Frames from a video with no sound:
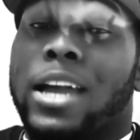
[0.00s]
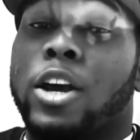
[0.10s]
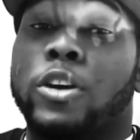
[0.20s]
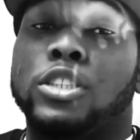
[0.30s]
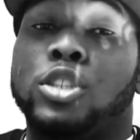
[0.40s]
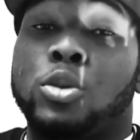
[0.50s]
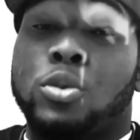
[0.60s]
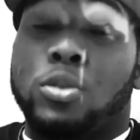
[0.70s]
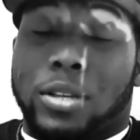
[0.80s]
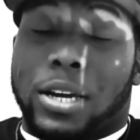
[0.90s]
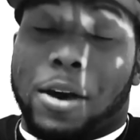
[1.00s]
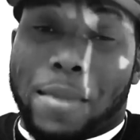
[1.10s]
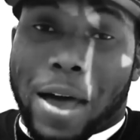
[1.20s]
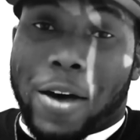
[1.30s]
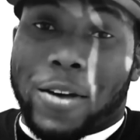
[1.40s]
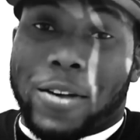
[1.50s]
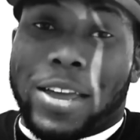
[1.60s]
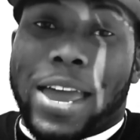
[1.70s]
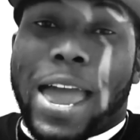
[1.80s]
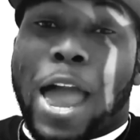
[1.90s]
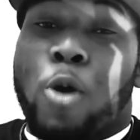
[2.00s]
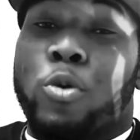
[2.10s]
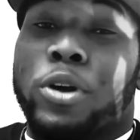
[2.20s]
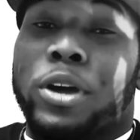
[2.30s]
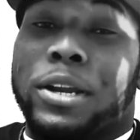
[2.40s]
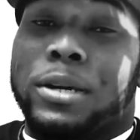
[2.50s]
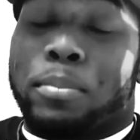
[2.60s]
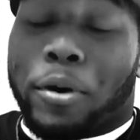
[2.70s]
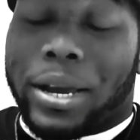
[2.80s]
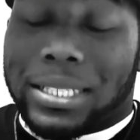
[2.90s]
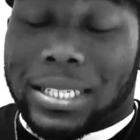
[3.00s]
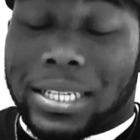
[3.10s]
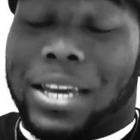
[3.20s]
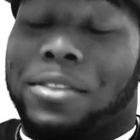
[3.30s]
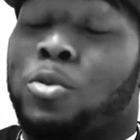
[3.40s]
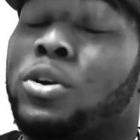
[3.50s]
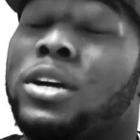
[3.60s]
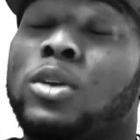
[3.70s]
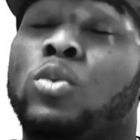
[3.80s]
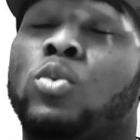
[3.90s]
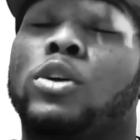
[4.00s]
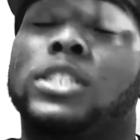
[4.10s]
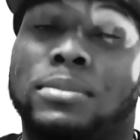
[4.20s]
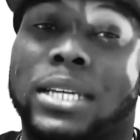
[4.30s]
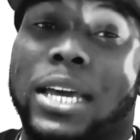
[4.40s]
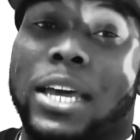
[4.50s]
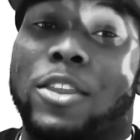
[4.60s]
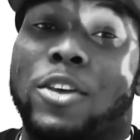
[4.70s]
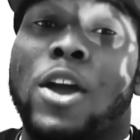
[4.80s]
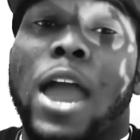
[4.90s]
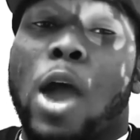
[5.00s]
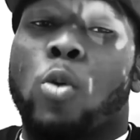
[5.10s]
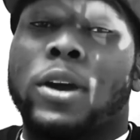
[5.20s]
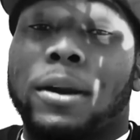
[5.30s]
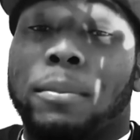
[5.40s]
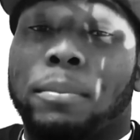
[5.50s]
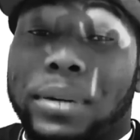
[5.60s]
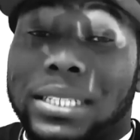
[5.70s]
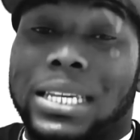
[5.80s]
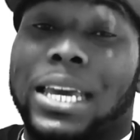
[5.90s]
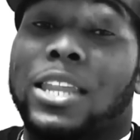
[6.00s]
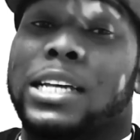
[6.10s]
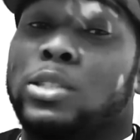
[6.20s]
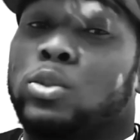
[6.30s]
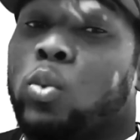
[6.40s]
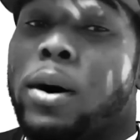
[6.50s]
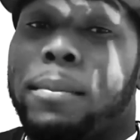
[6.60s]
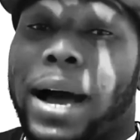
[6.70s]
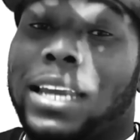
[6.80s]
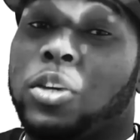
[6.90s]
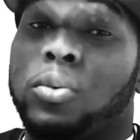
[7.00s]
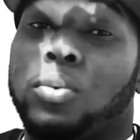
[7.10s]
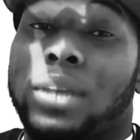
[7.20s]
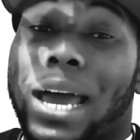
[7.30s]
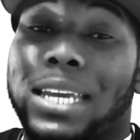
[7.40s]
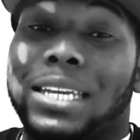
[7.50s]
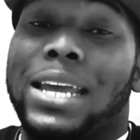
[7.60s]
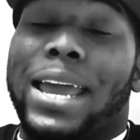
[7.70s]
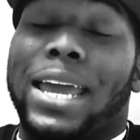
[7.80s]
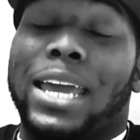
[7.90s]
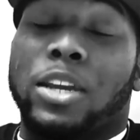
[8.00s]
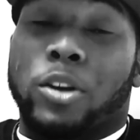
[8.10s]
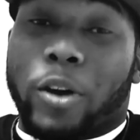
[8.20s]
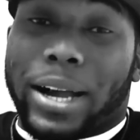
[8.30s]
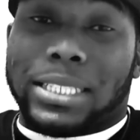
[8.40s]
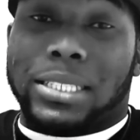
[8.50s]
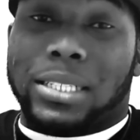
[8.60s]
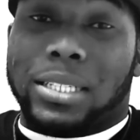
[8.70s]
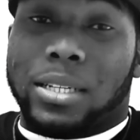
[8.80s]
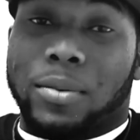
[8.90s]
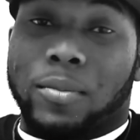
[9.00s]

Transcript: I encourage youth to come out. And we're going to pray together. We're going to worship together. And we're going to be together as one body united in Christ.